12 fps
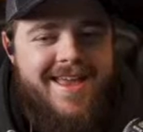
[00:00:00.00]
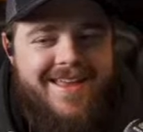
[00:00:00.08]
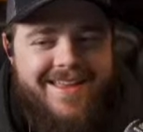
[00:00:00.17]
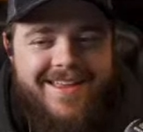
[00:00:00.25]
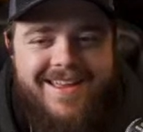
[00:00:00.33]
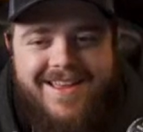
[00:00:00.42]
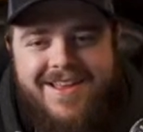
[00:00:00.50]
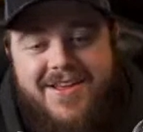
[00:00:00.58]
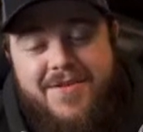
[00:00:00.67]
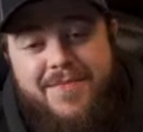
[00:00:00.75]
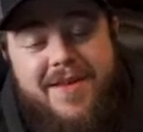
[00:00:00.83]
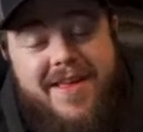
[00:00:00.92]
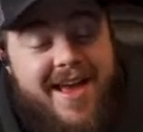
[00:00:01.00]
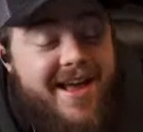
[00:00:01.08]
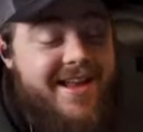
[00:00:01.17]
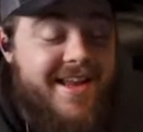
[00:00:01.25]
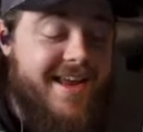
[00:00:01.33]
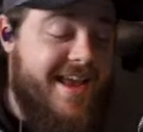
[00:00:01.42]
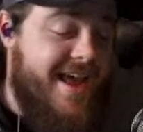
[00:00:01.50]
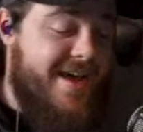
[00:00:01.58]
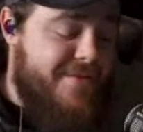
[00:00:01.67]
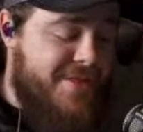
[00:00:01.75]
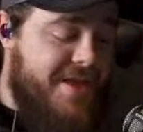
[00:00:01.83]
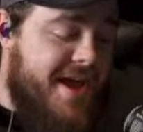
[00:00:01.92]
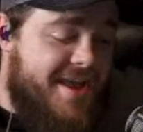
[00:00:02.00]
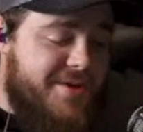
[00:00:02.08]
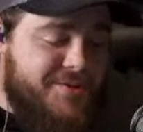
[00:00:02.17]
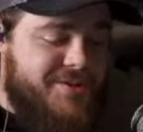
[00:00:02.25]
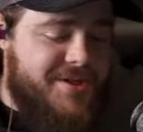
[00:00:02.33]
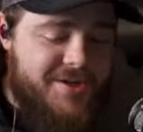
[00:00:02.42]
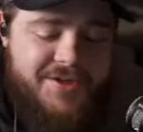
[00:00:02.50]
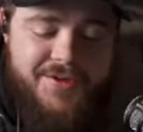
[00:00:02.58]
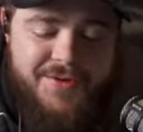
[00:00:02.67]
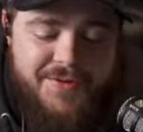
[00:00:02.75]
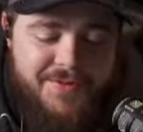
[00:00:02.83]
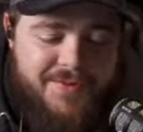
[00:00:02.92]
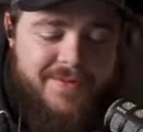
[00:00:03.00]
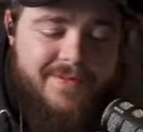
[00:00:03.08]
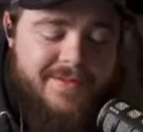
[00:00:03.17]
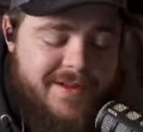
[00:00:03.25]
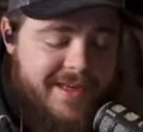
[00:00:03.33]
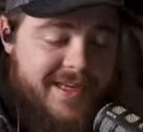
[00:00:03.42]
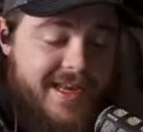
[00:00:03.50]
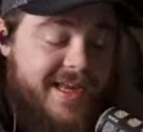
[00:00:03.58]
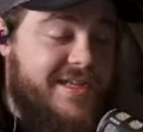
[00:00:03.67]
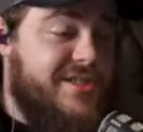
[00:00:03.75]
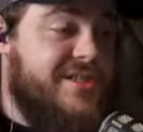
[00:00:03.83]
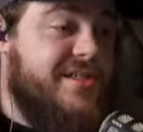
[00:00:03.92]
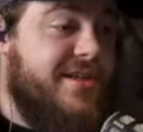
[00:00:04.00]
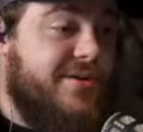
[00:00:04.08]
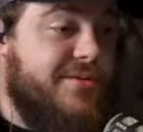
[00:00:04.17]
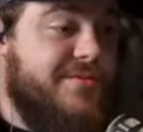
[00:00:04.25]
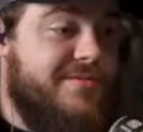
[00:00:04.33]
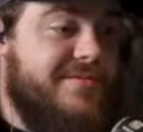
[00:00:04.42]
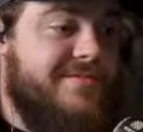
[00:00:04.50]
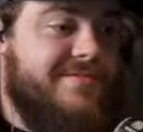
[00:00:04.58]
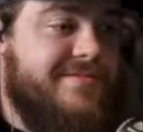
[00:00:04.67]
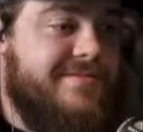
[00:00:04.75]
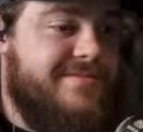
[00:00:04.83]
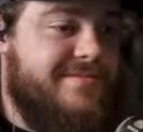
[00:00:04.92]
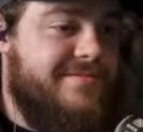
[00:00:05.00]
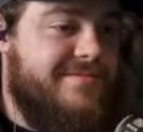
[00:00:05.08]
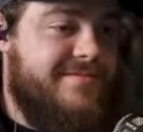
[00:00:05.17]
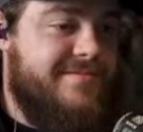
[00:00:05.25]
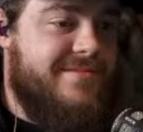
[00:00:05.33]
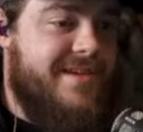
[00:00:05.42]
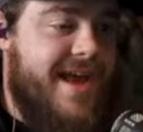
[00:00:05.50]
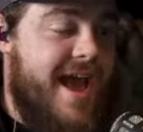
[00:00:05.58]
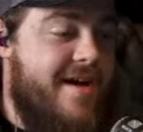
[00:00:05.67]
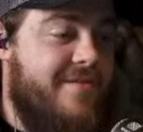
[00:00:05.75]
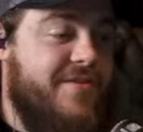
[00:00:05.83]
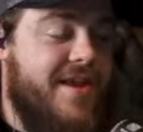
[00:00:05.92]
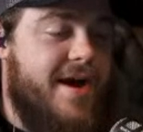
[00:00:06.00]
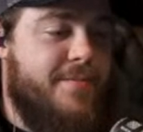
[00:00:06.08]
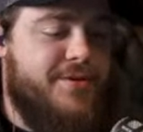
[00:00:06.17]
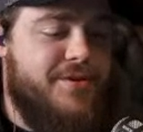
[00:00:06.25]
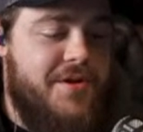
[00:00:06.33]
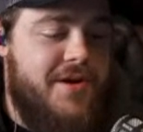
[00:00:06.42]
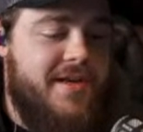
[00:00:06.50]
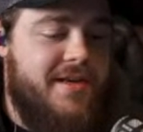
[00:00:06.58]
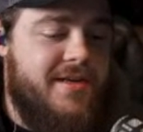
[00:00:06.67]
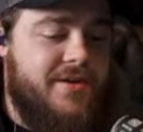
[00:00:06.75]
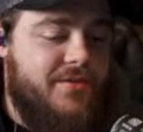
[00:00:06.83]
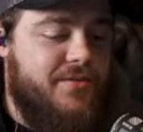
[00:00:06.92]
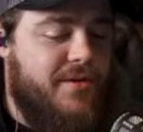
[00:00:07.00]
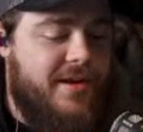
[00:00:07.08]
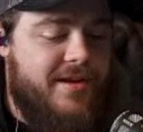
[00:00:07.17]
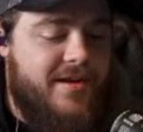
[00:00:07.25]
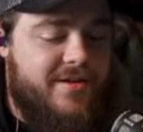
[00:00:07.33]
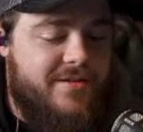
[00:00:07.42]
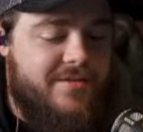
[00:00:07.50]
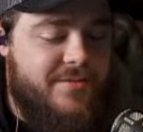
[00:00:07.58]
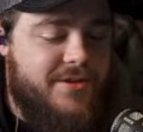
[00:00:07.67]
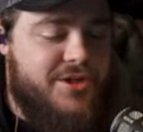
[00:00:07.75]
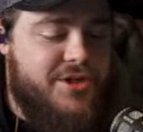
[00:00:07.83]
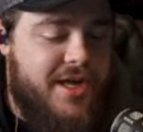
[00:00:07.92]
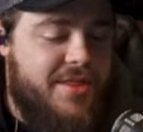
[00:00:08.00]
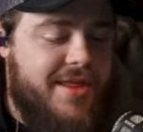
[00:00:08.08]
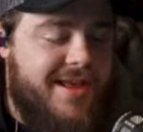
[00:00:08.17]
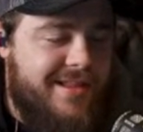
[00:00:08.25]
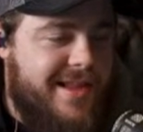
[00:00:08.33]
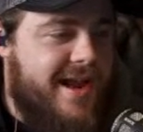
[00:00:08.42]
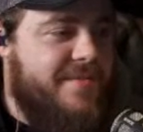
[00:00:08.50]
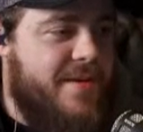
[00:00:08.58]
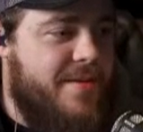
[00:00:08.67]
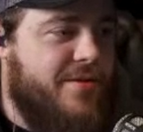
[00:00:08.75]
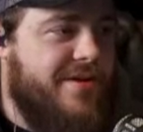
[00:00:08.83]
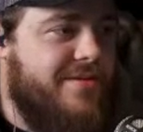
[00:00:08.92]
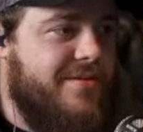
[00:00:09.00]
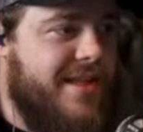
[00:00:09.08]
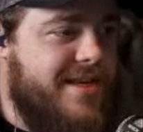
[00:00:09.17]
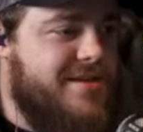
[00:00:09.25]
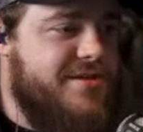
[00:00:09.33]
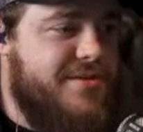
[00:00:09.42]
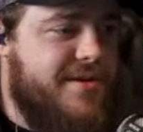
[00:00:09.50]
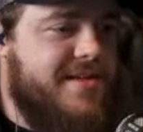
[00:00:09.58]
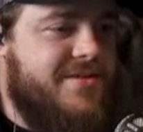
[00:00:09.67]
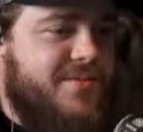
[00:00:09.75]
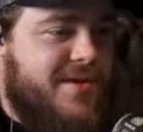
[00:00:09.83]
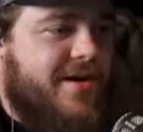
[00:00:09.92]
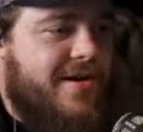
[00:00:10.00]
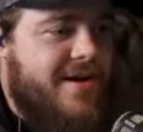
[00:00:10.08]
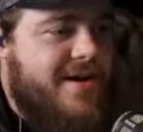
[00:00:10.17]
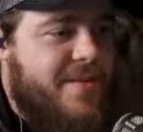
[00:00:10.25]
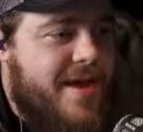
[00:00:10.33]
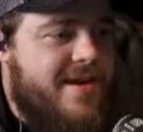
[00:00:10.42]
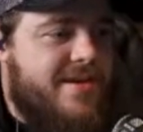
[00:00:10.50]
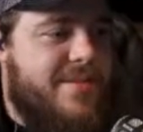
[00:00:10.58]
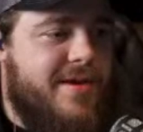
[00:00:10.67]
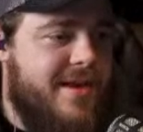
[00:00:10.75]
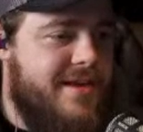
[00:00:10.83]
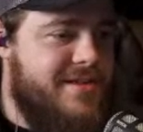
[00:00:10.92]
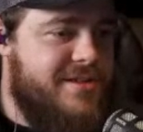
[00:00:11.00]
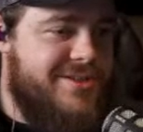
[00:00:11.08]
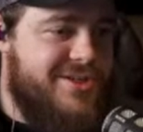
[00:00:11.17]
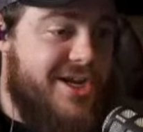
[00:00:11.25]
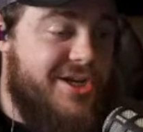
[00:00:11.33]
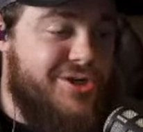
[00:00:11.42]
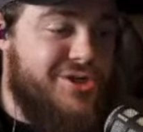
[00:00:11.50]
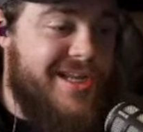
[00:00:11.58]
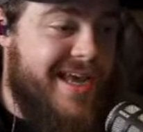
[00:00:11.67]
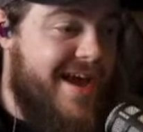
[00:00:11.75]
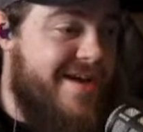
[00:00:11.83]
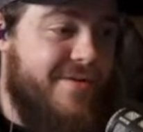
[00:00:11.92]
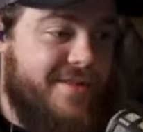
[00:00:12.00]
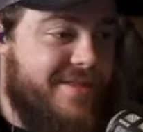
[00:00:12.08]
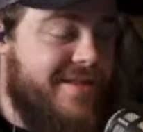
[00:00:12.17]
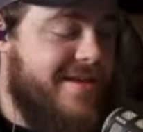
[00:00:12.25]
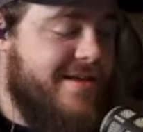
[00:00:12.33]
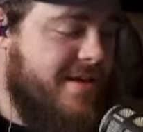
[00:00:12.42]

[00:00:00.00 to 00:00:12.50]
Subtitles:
But yeah, like everything I used to do, I just don't have the opportunity to do right now, which I think a lot of people can relate to because we are in a pandemic and it's changed everything.